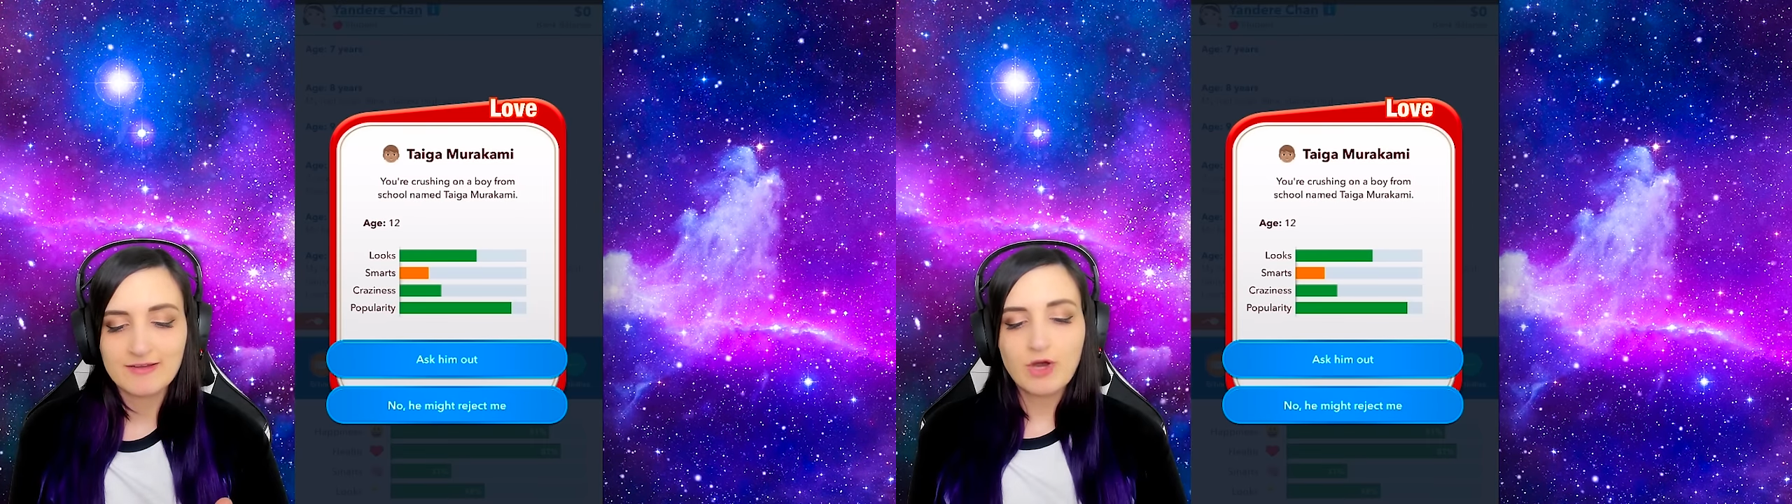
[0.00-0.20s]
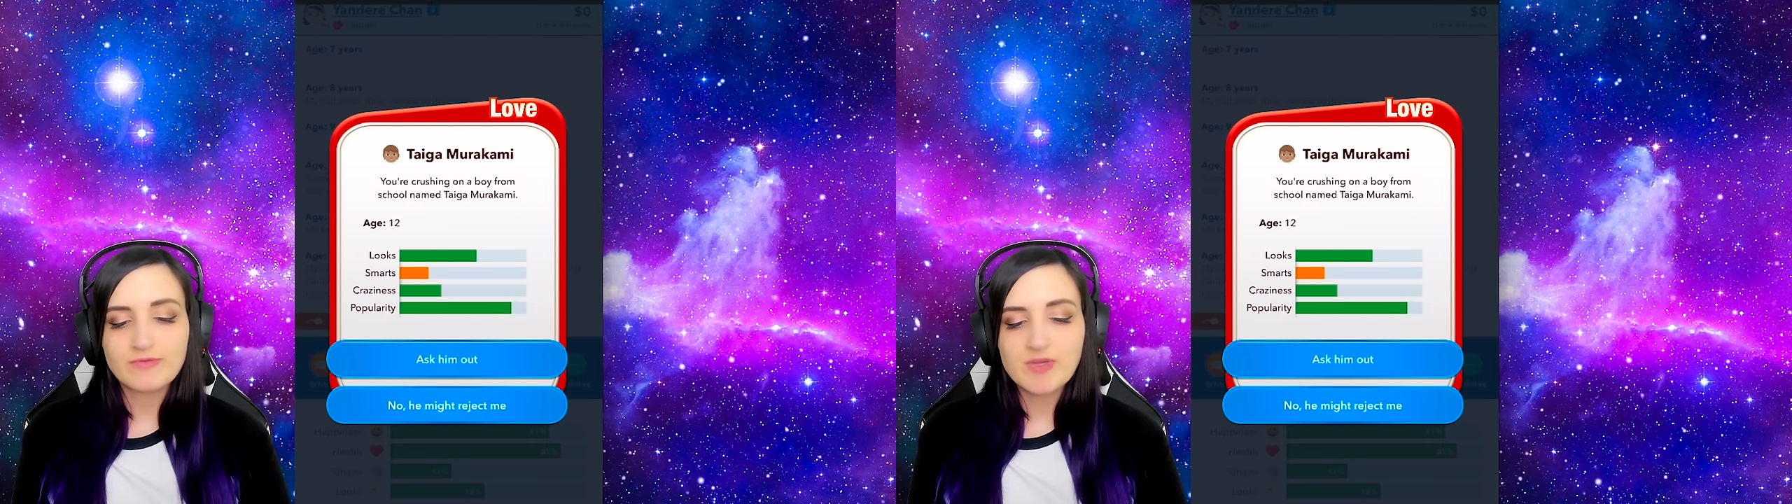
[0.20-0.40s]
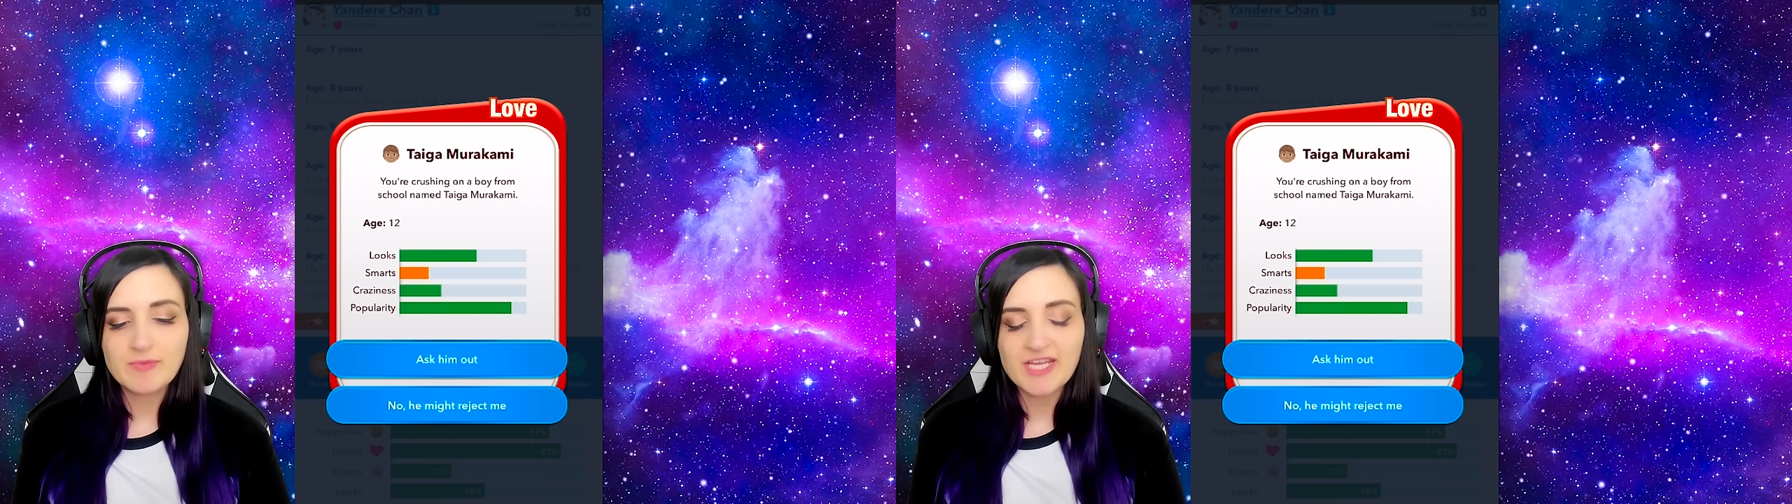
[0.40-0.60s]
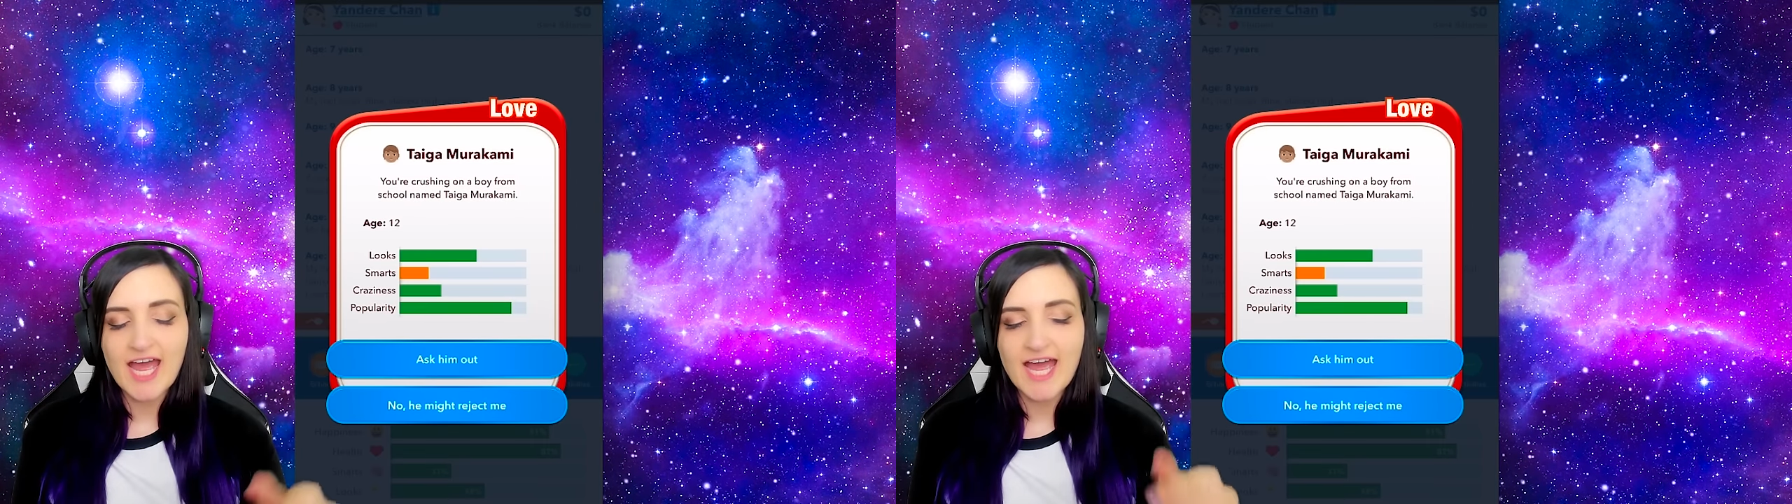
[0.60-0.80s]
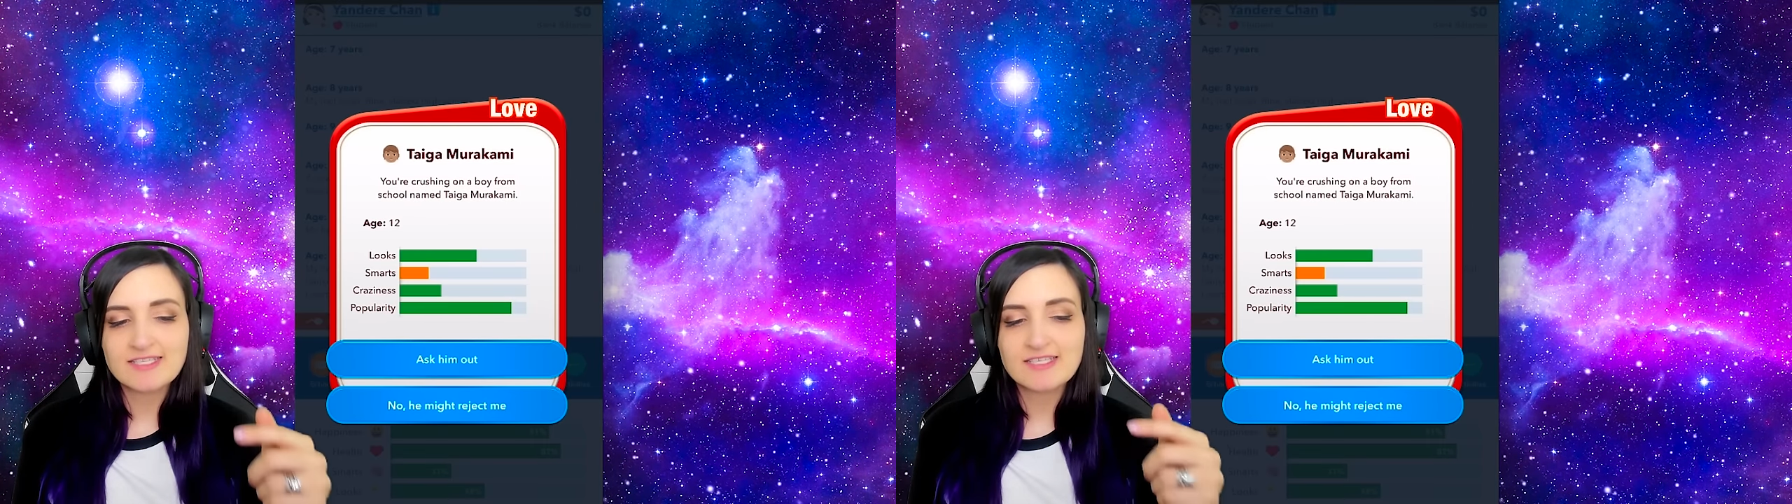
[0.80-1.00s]
No, if somebody
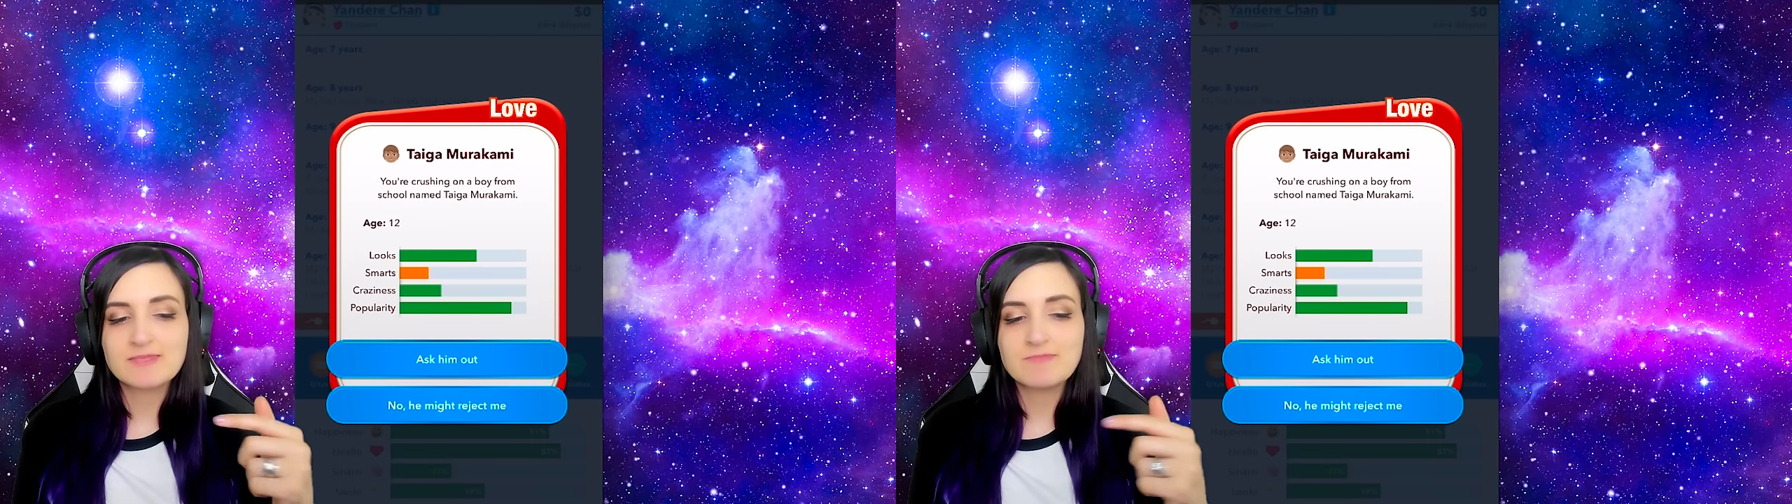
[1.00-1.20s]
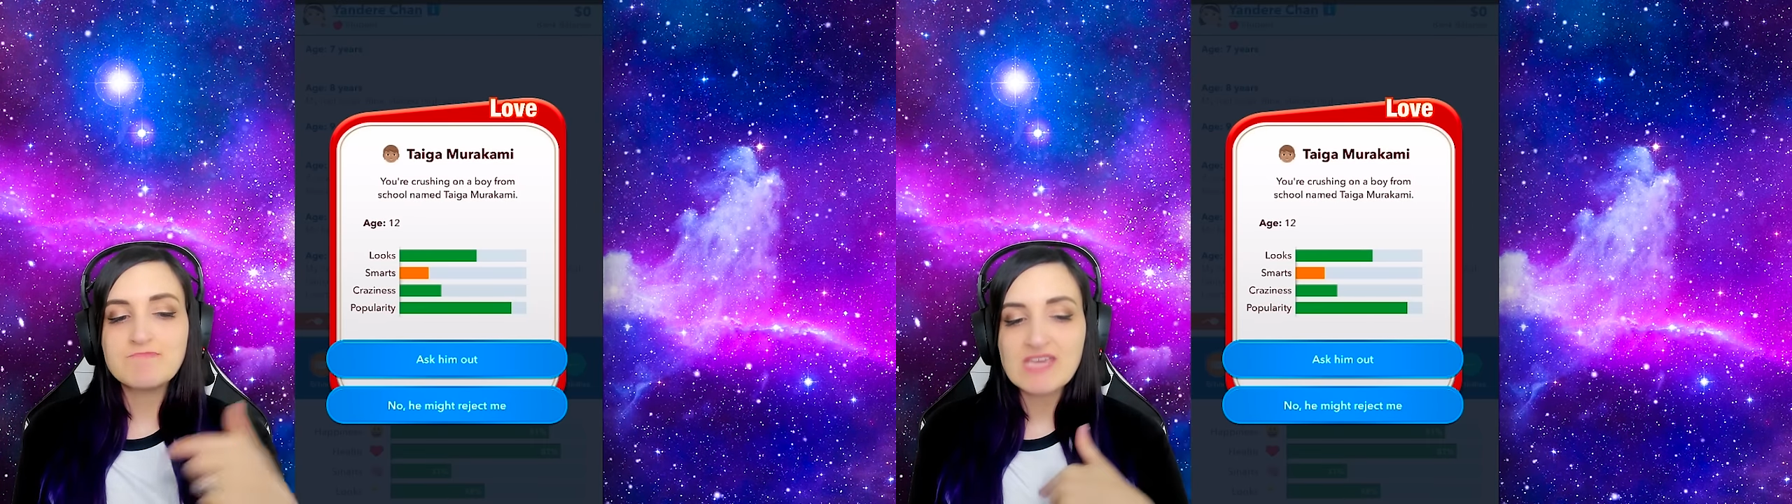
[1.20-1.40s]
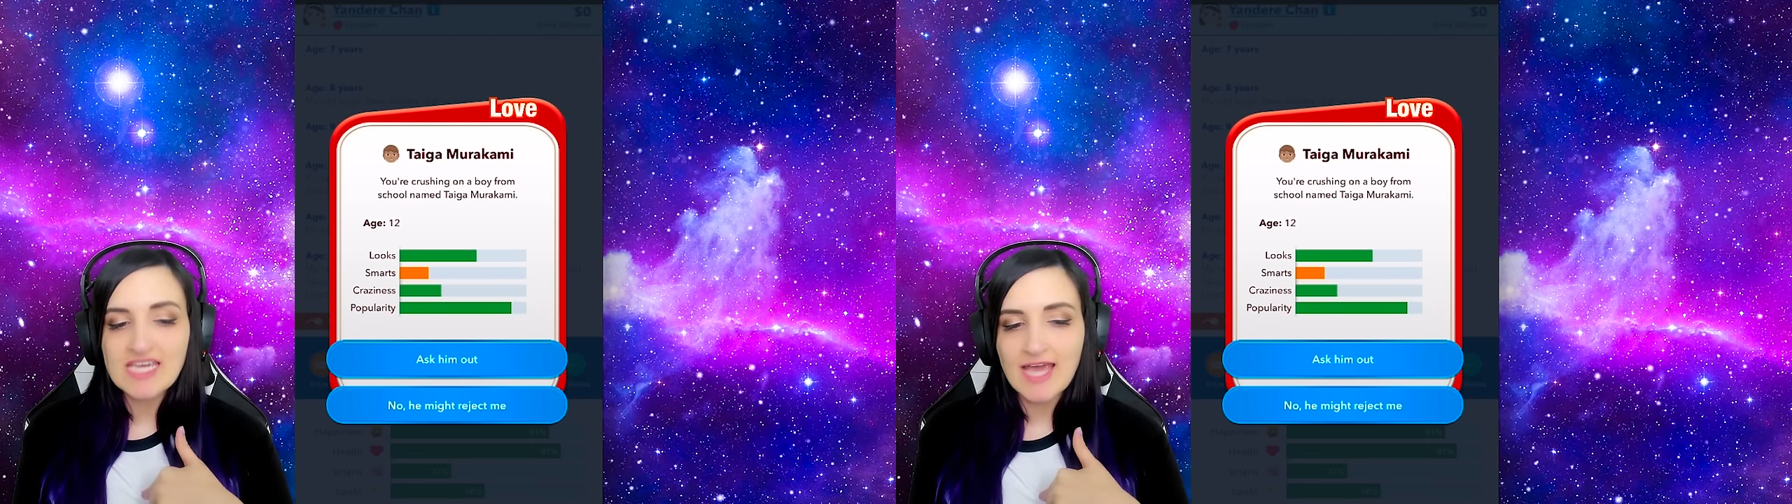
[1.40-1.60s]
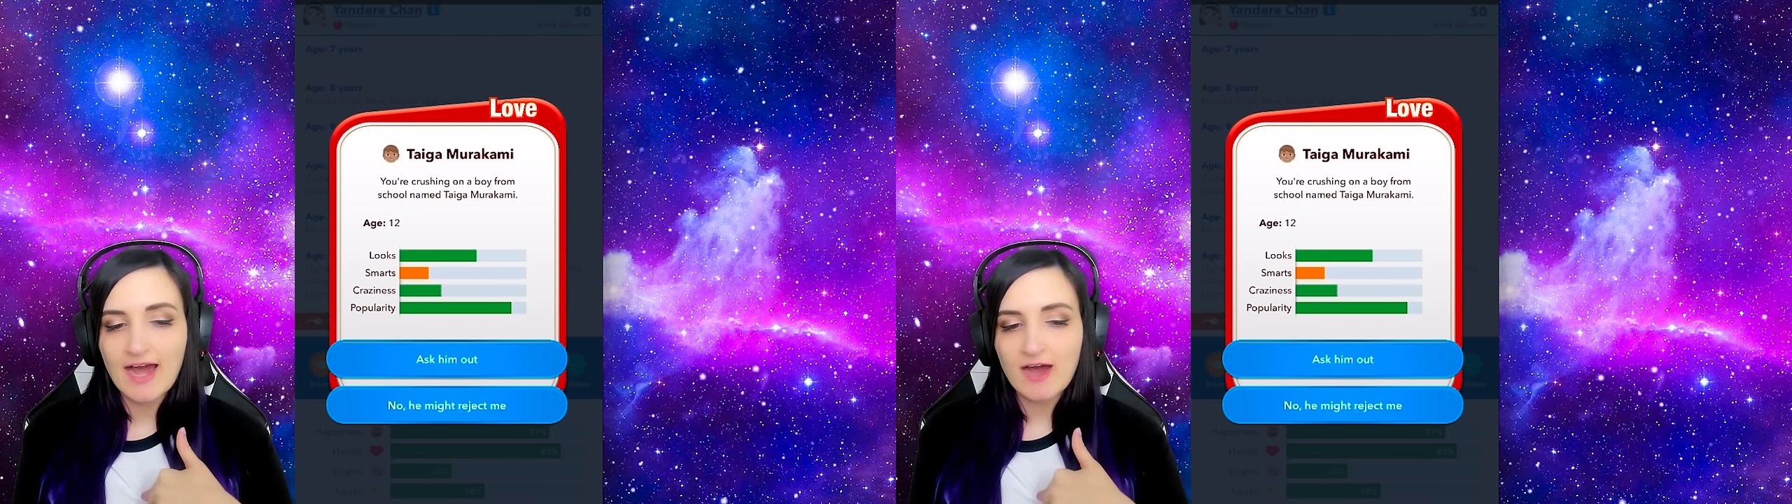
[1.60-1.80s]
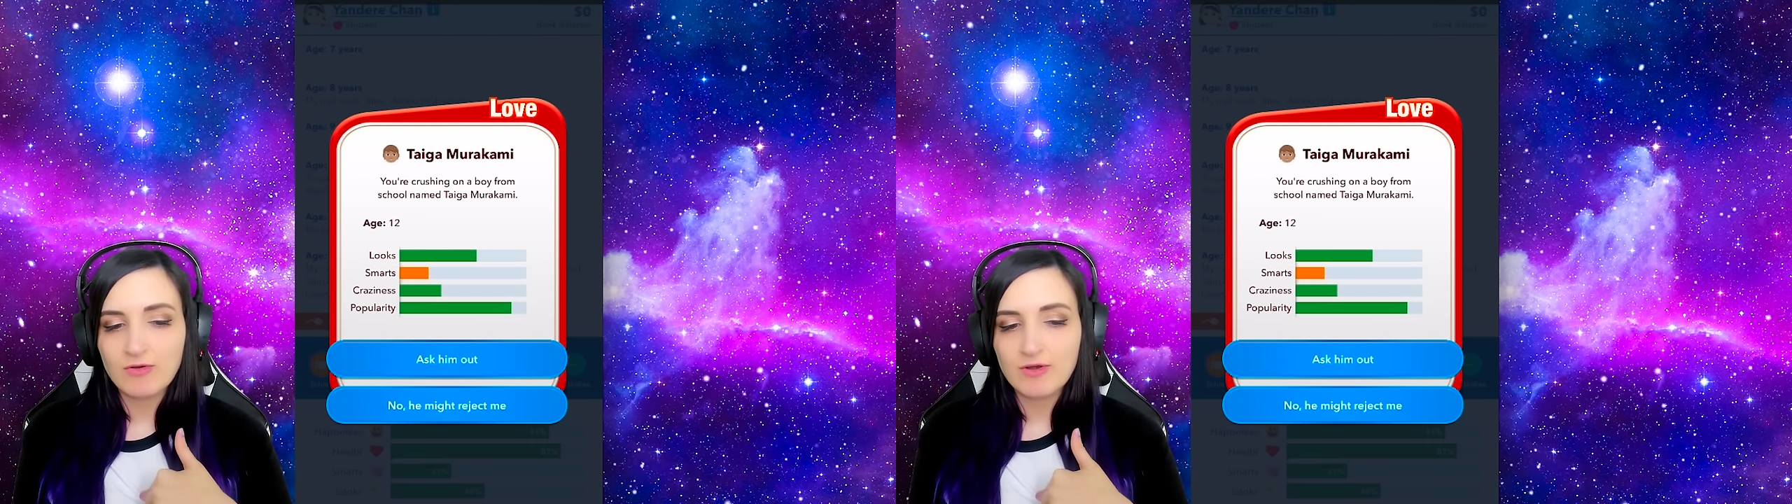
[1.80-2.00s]
asks me
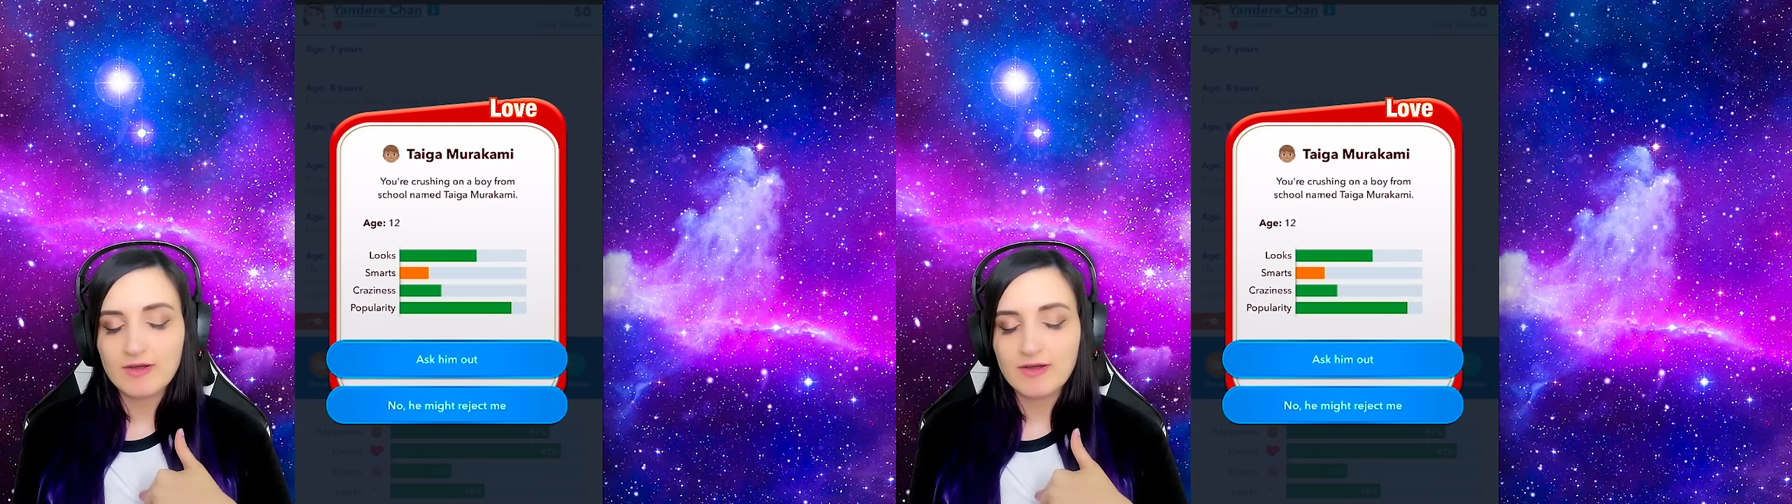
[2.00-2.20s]
out,